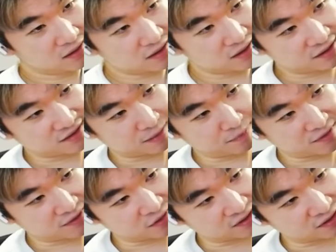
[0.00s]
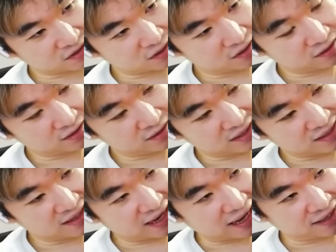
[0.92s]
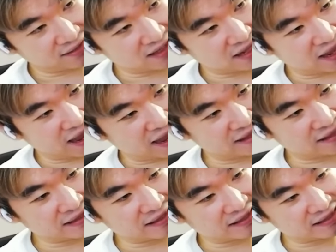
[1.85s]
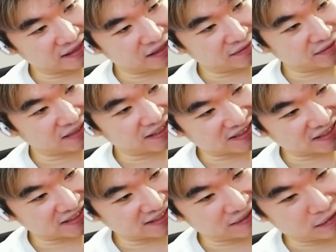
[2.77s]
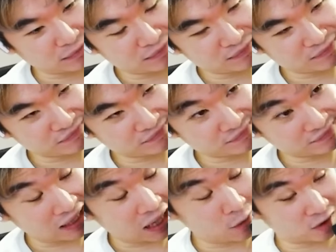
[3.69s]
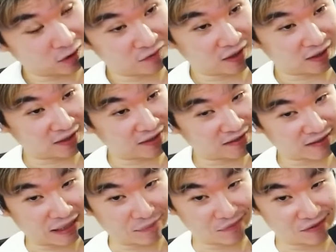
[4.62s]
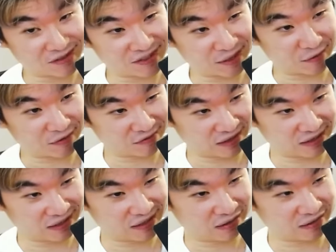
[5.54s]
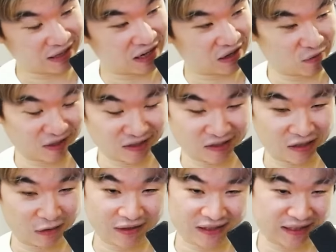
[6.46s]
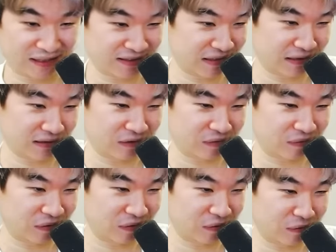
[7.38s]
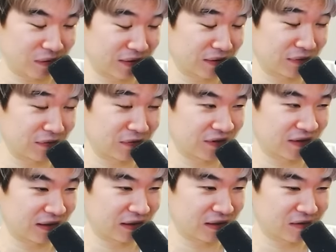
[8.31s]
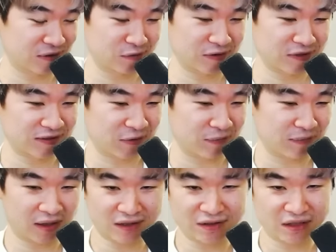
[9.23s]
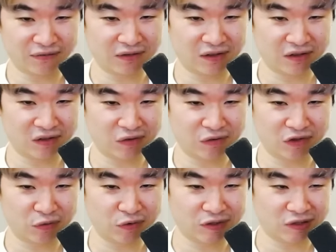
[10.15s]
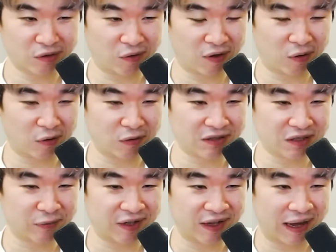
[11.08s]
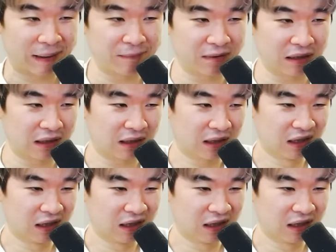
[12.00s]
Today's episode is called the At the End of the Escape. I want to fucking escape this series right now. I don't want to deal with that sister, bro. What the fuck? She was so positive and cute. She was so wholesome and happy.